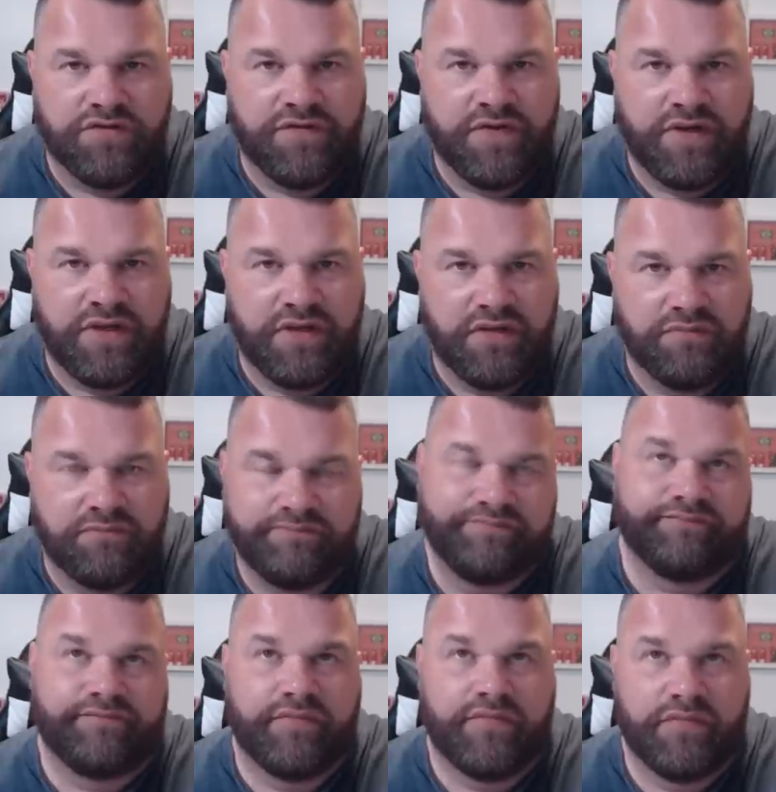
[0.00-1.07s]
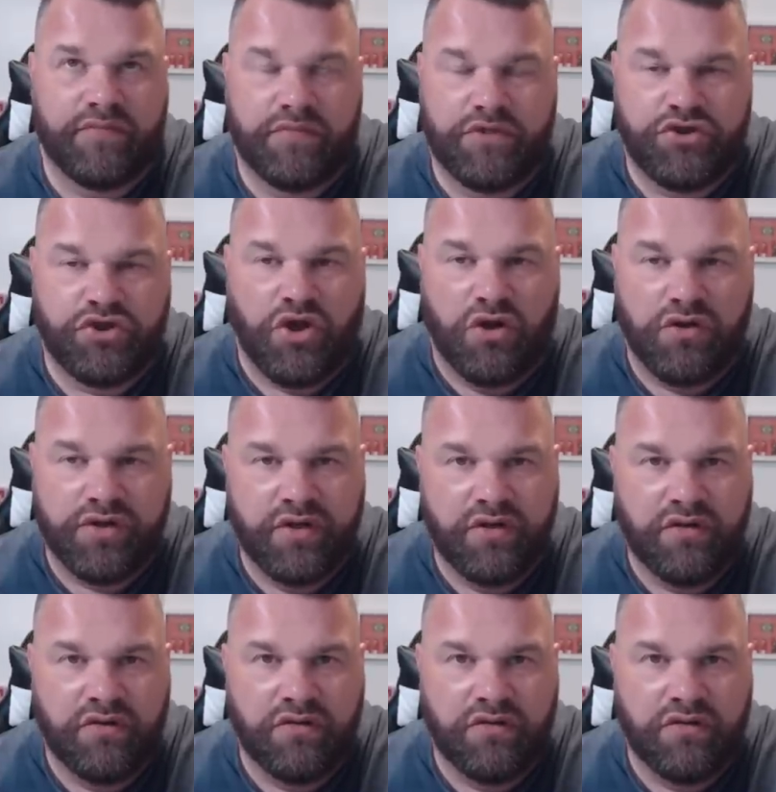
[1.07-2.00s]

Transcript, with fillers: fee, a shock,